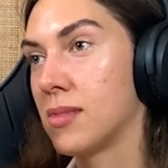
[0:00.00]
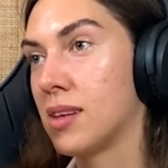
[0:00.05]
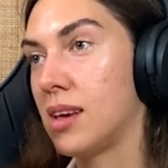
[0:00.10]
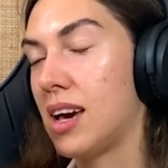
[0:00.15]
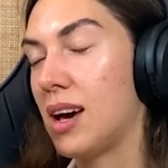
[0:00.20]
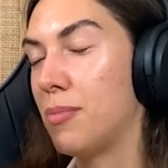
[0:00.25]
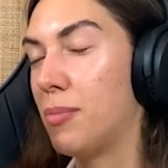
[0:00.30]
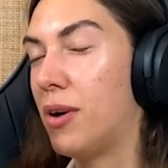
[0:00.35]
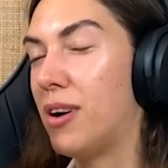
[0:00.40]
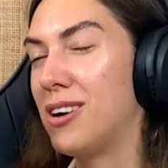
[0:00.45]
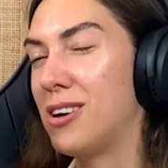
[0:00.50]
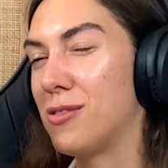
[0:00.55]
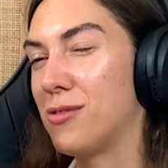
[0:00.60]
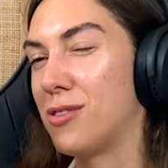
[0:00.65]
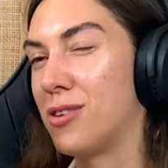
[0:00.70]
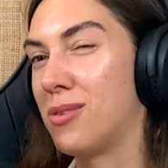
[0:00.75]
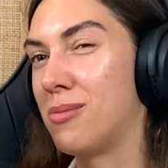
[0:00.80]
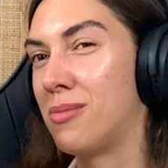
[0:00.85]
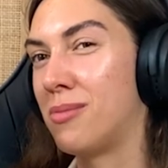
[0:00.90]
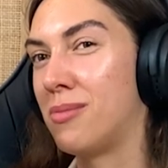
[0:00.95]
apart
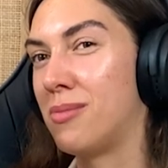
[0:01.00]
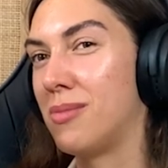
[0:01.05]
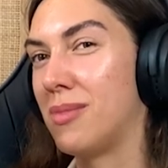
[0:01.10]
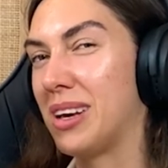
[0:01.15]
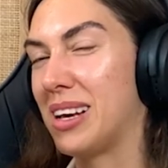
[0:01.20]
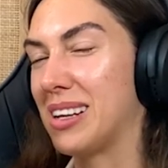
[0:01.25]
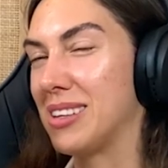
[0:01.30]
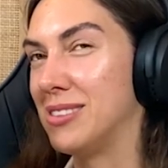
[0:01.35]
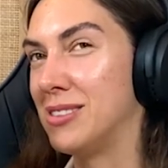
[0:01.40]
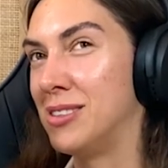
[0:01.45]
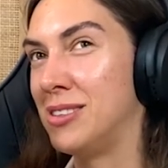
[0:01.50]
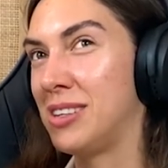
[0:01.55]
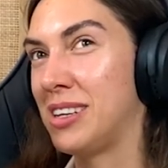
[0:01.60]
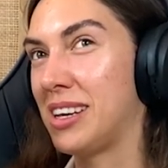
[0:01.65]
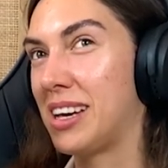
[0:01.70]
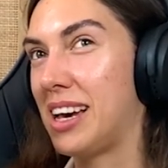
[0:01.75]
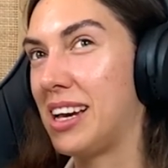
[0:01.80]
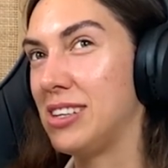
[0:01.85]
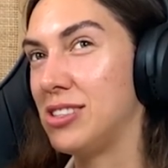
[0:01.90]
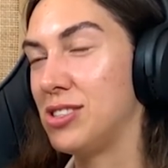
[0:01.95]
from like learning
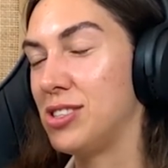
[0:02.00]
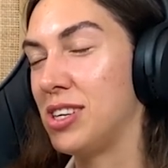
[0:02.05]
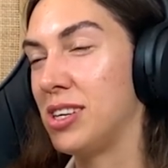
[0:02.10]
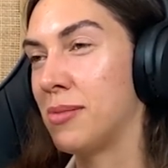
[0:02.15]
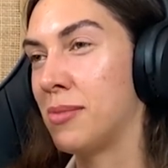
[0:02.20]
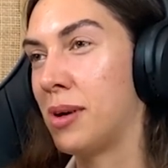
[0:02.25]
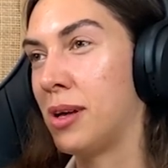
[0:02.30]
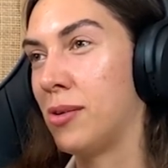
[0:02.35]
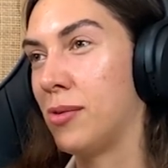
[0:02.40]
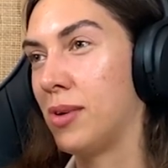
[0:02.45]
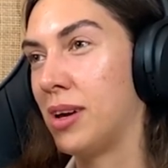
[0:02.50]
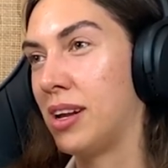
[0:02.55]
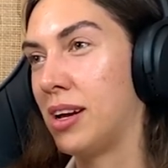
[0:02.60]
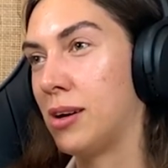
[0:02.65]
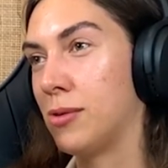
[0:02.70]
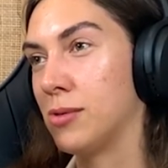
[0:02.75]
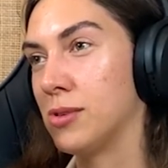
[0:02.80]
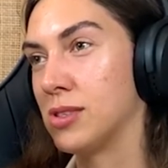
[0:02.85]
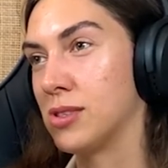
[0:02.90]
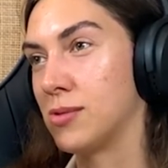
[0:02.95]
HTML when I
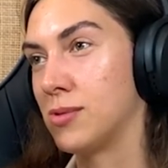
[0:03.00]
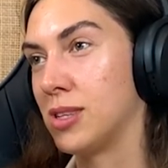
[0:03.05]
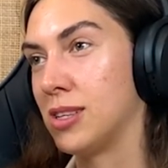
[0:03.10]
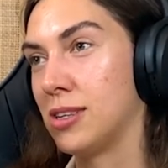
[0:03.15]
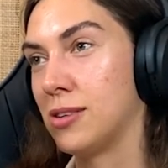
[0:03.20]
was really,